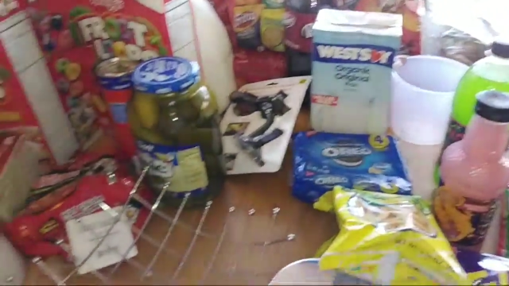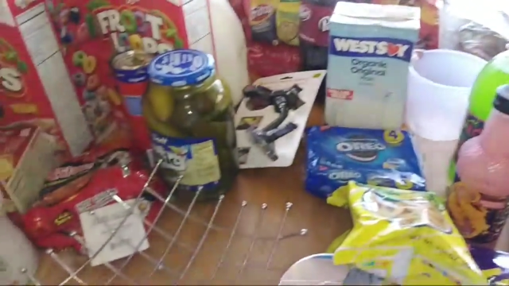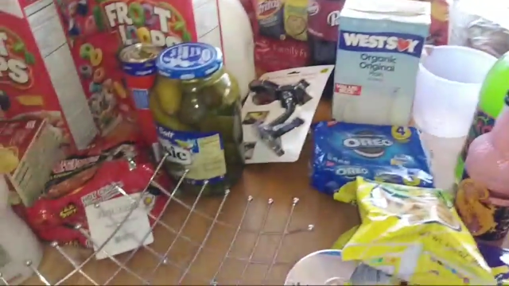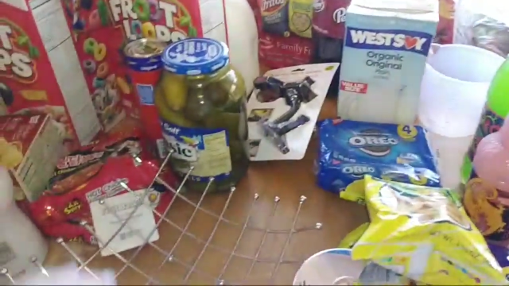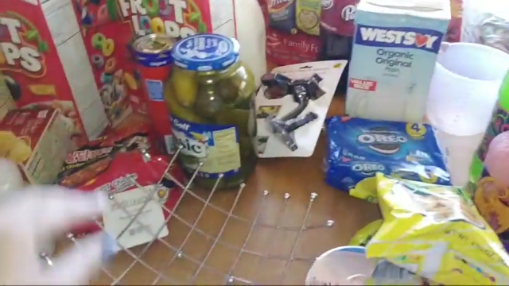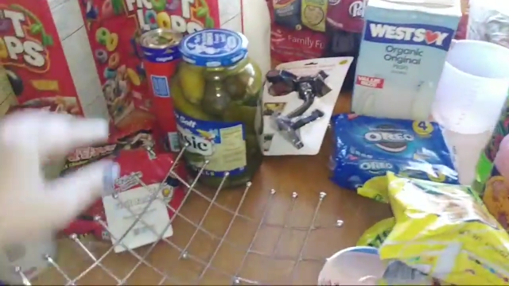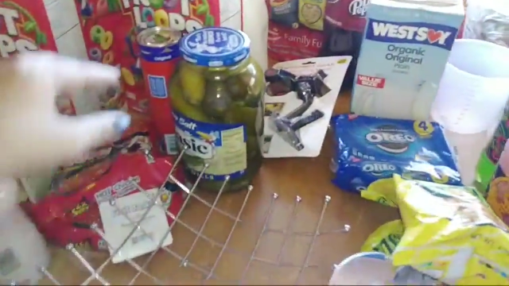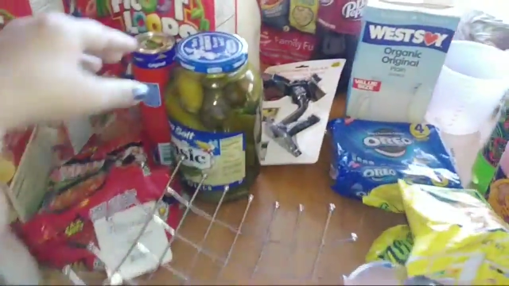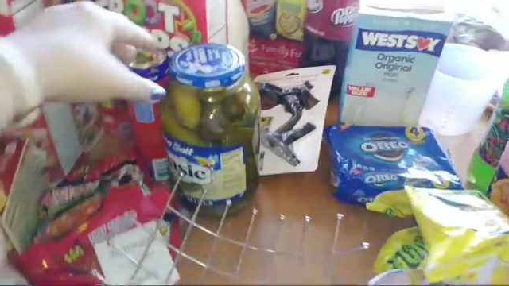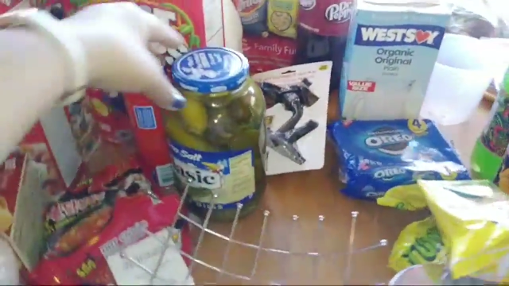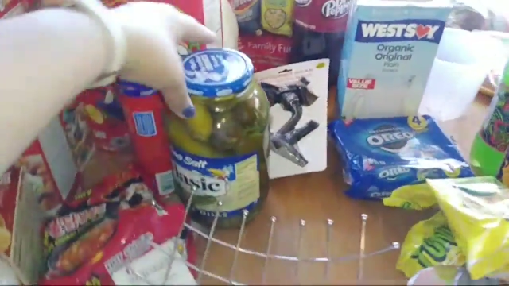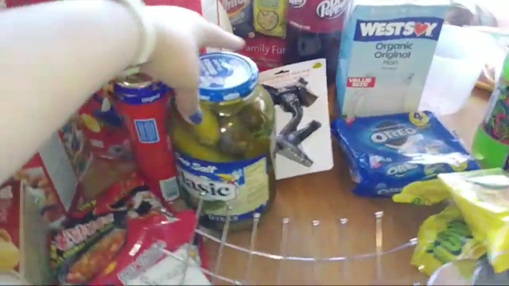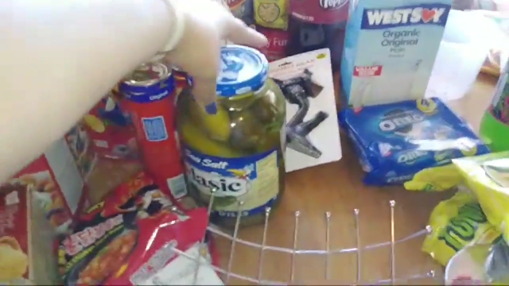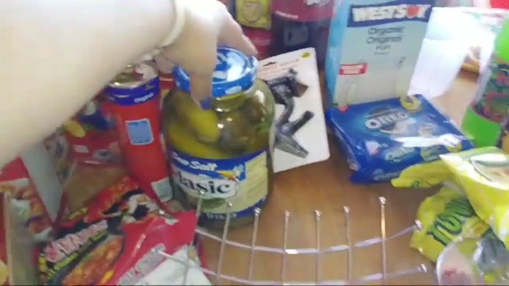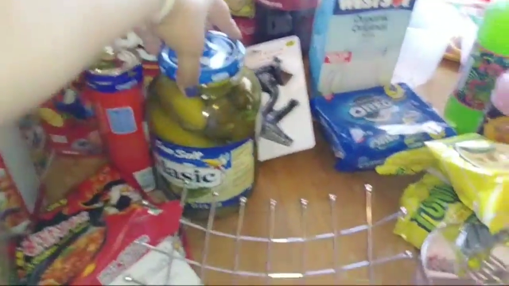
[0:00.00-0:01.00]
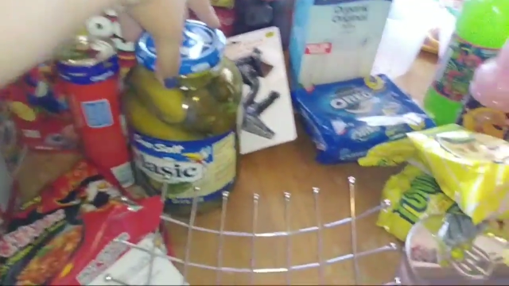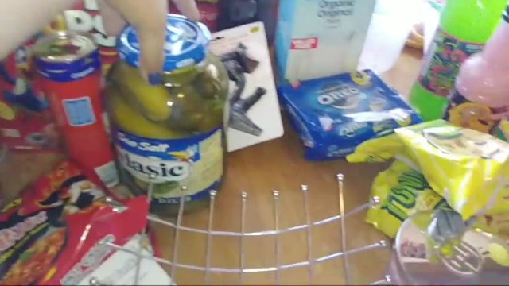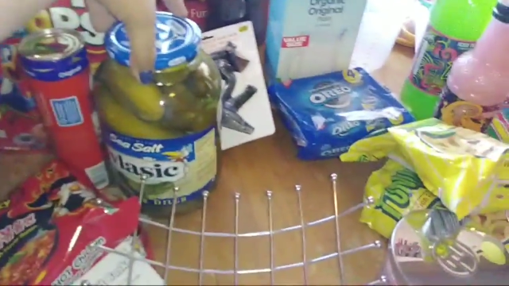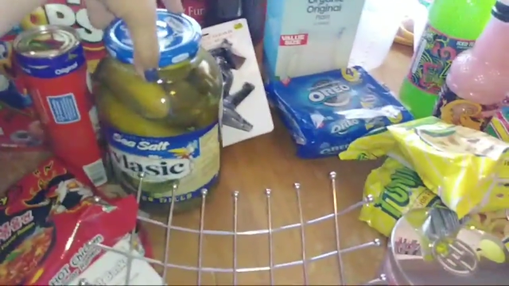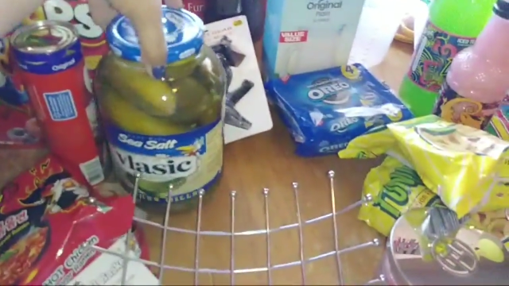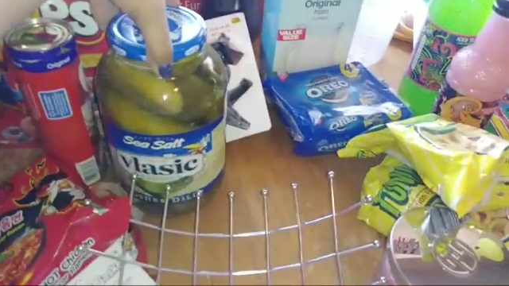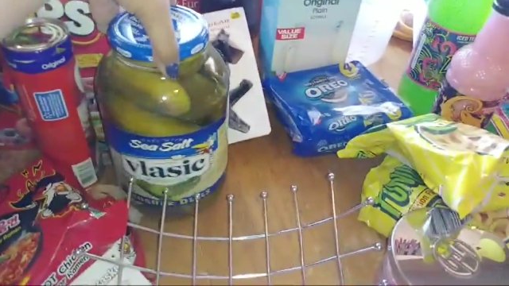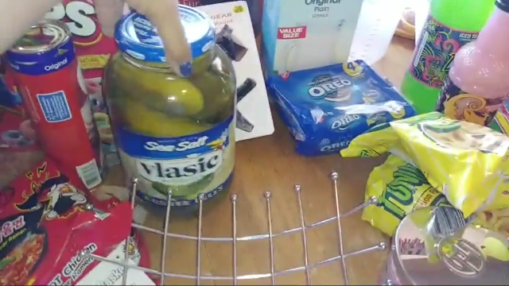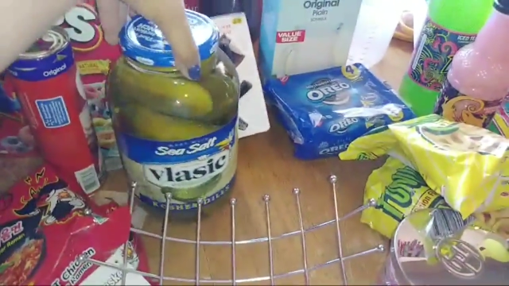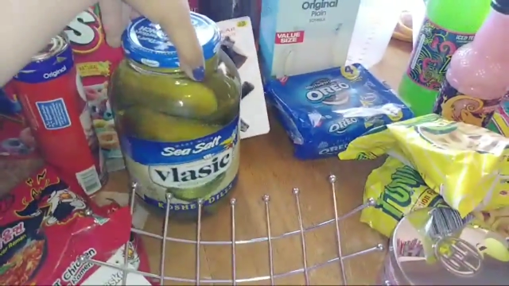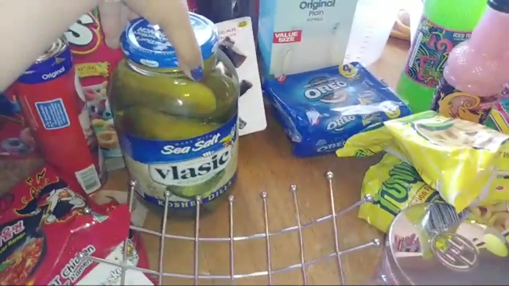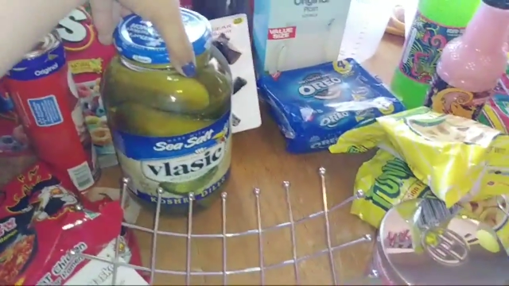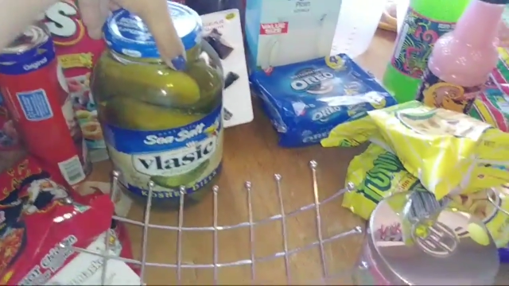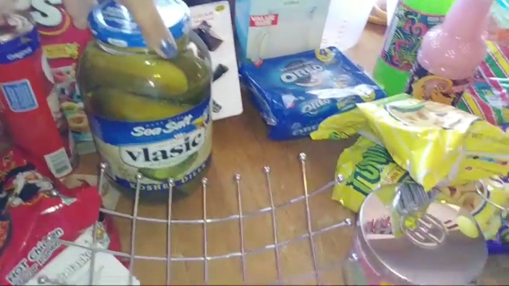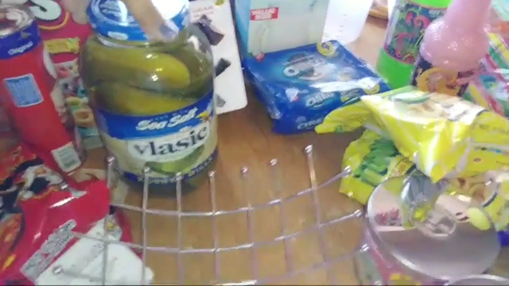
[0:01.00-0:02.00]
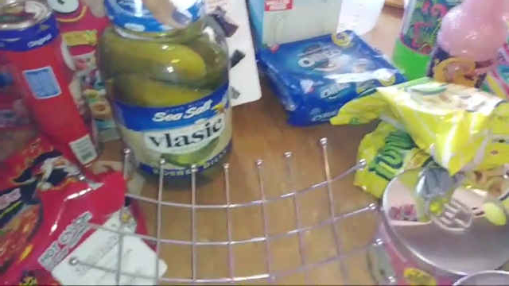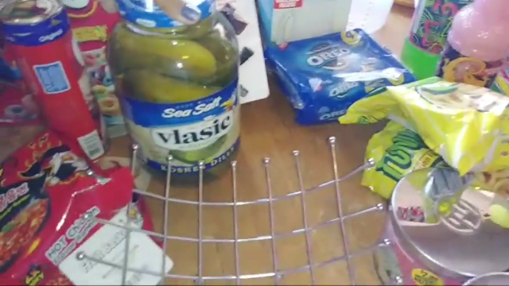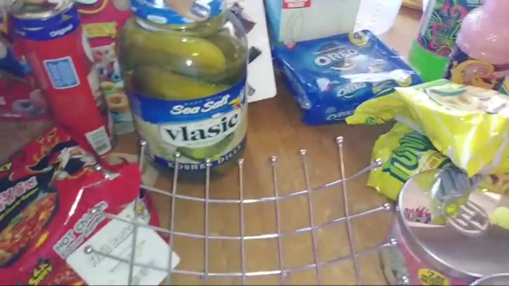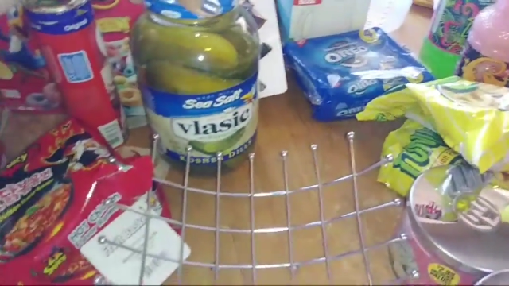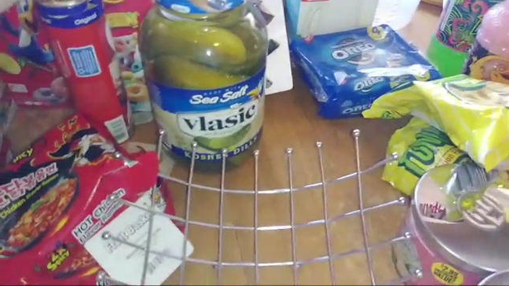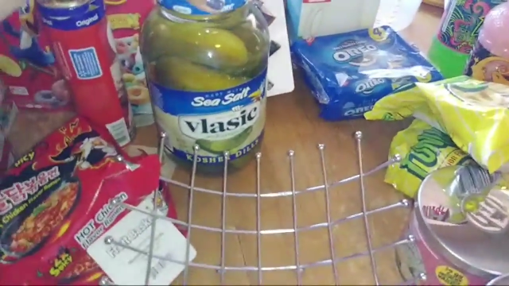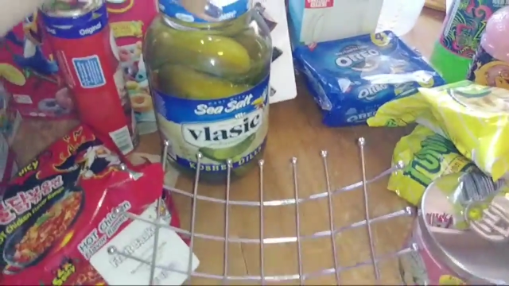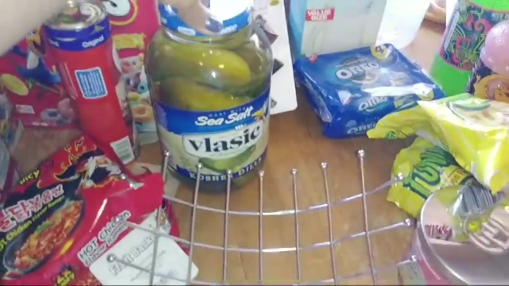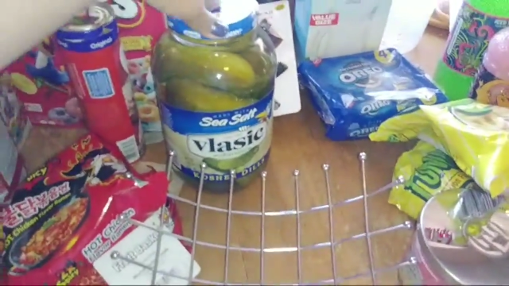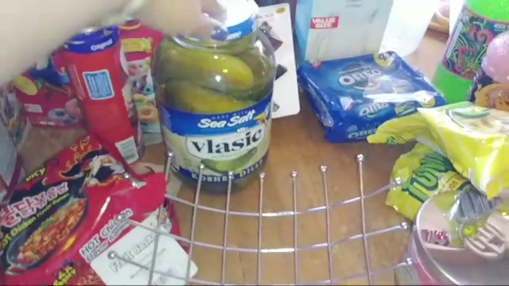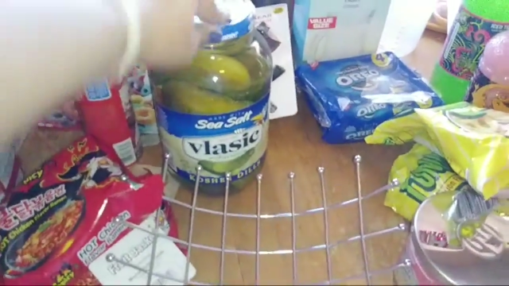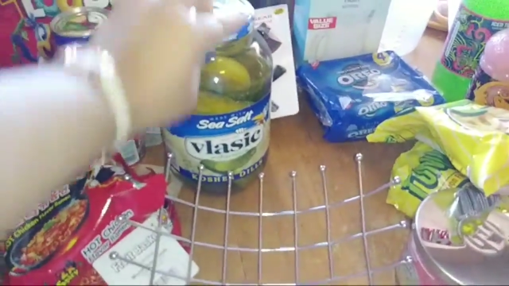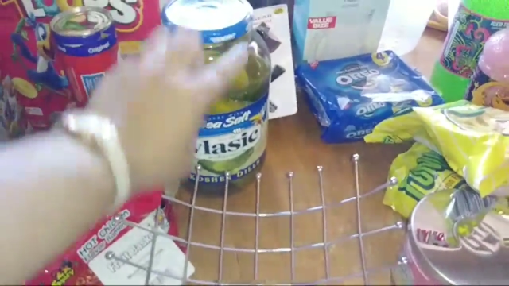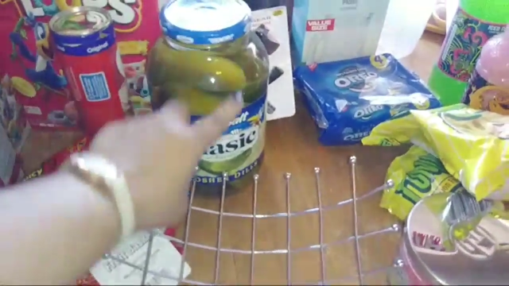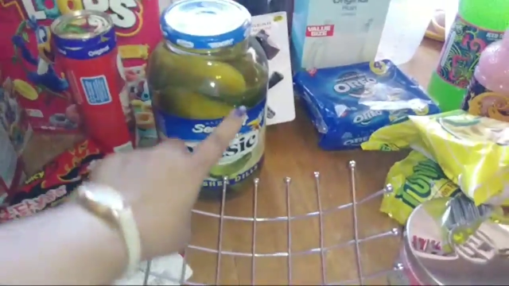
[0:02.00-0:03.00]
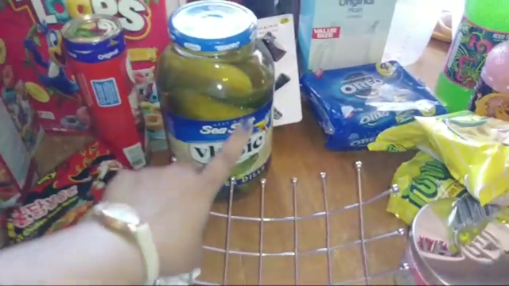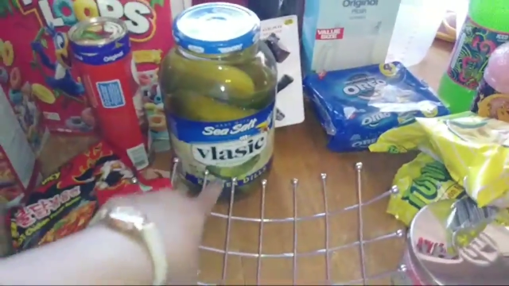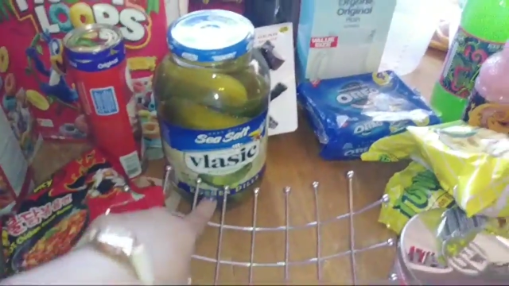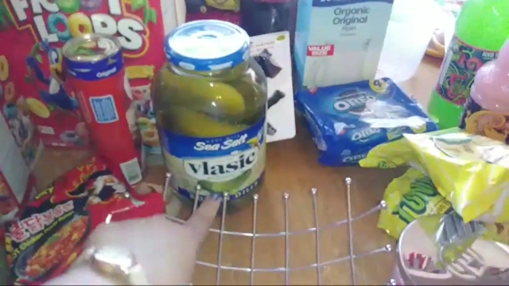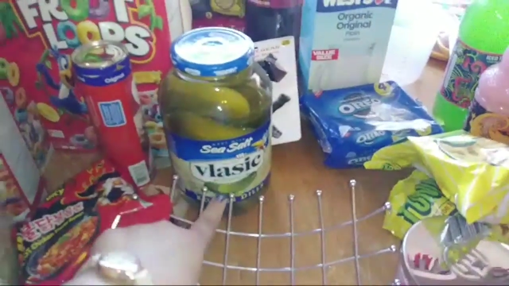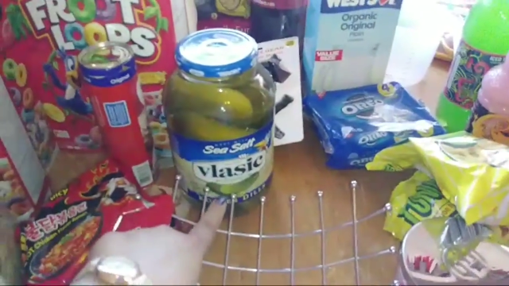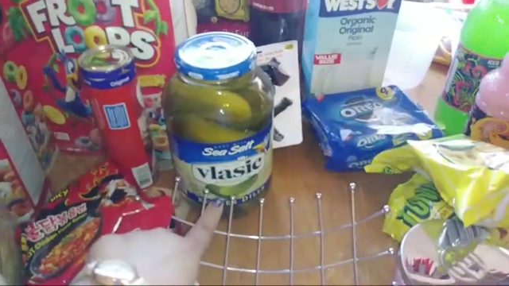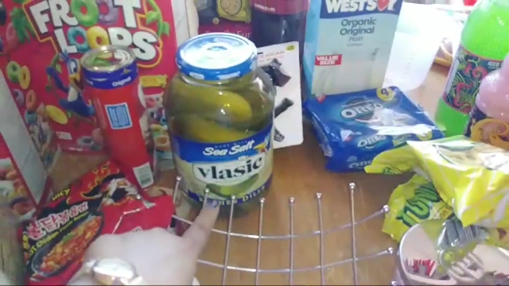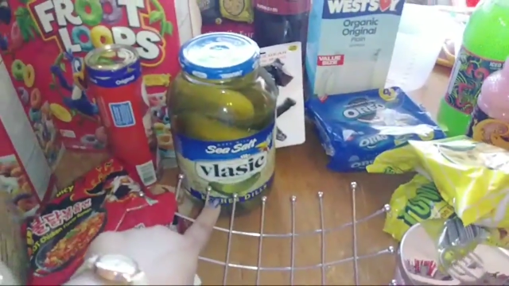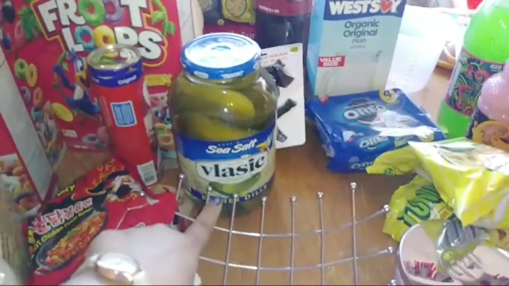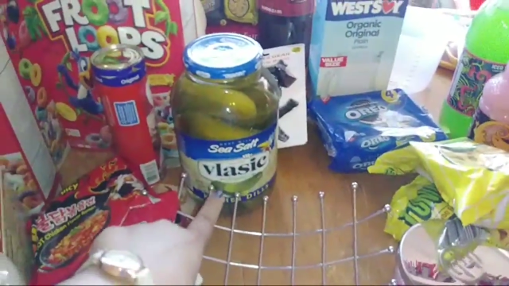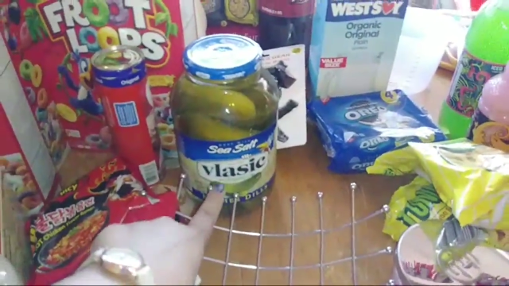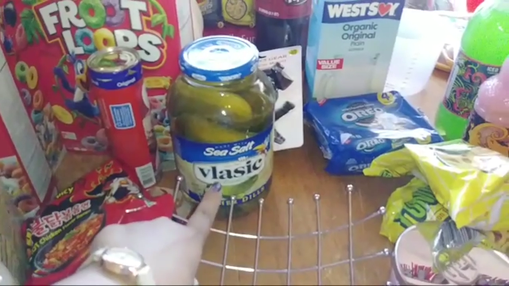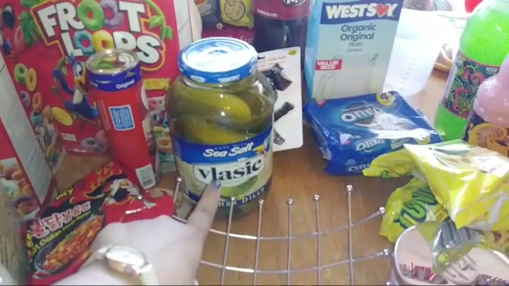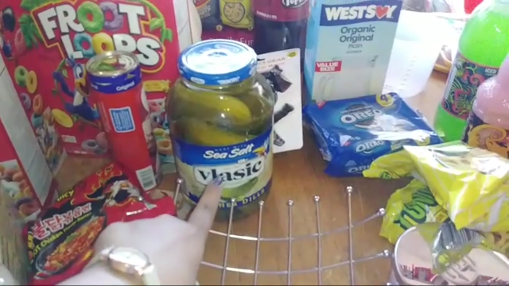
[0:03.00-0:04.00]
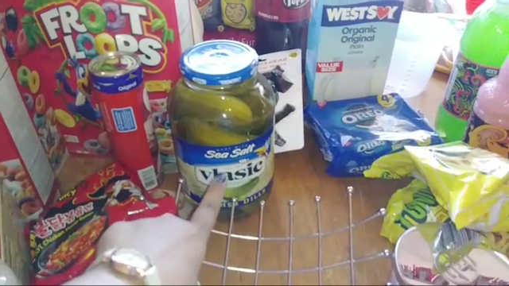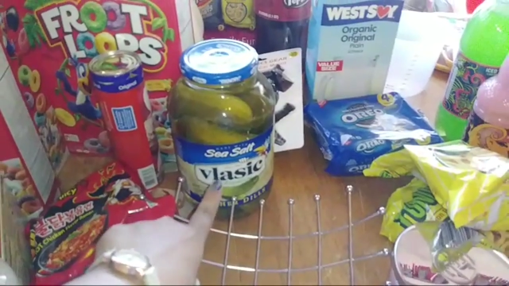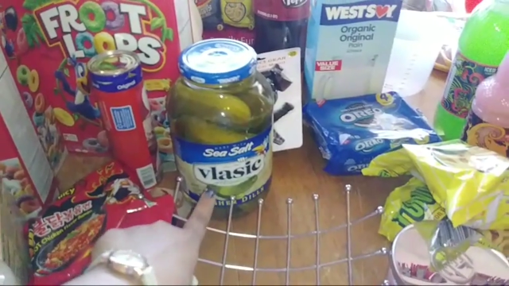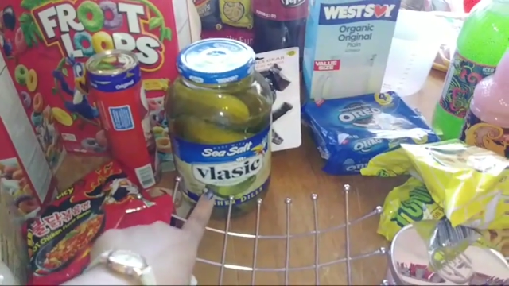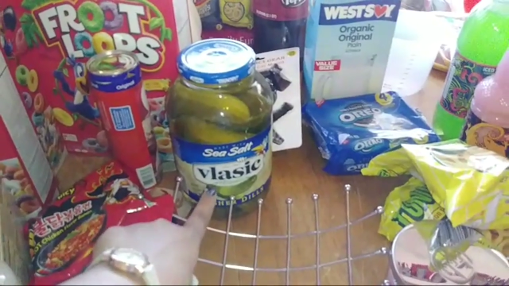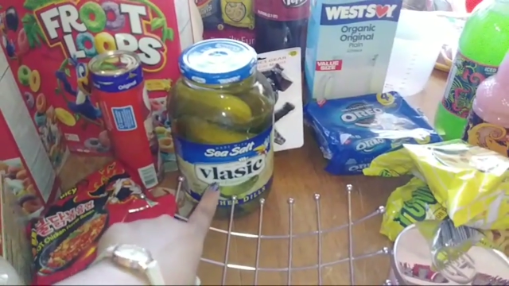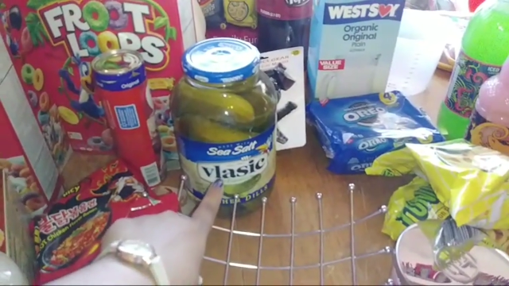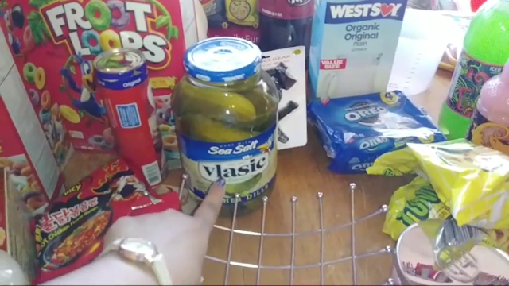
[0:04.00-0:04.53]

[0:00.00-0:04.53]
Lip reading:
(no speaker visible)